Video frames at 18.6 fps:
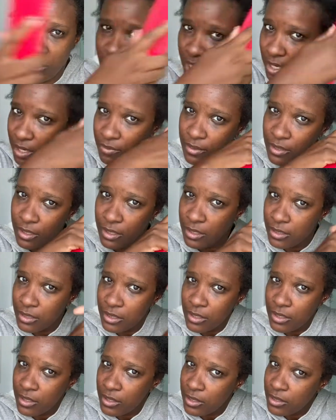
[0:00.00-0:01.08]
ever.
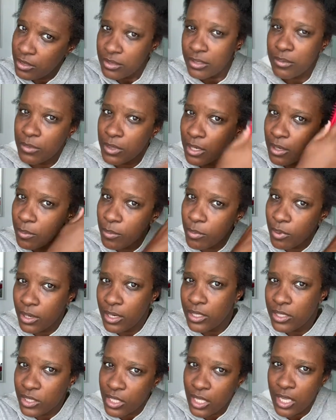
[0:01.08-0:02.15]
So I'm gonna
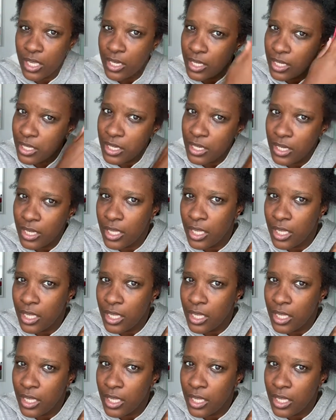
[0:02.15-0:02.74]
brush that in.